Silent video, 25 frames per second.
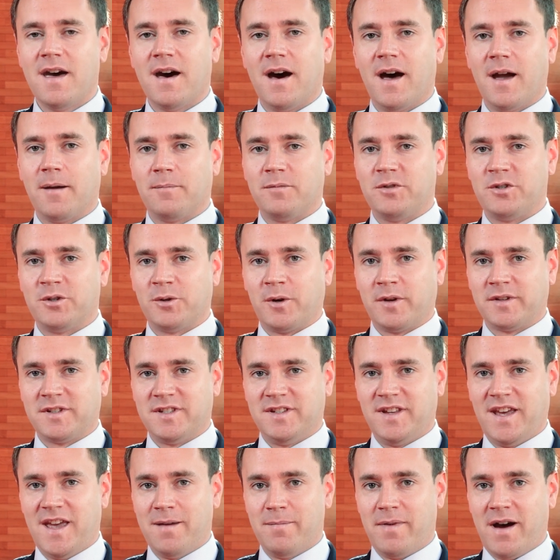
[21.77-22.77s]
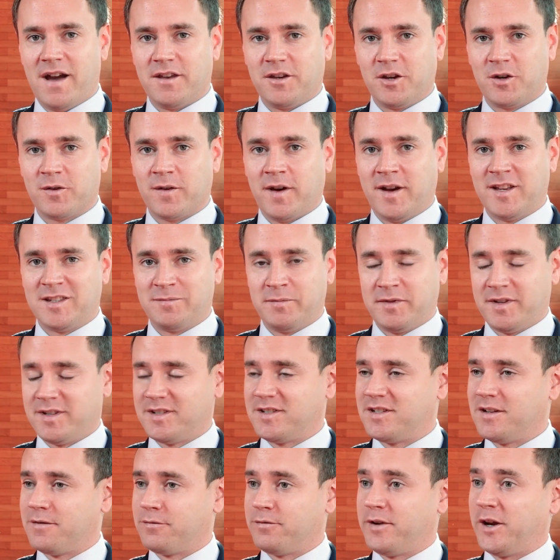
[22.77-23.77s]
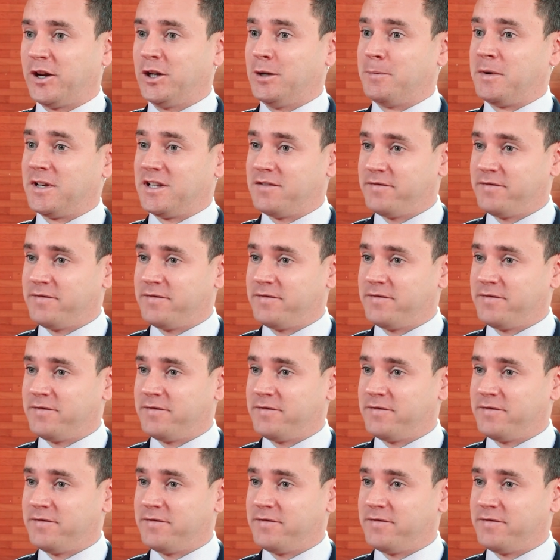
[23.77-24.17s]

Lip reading: I'm joined today by Ukraine's Minister for Economic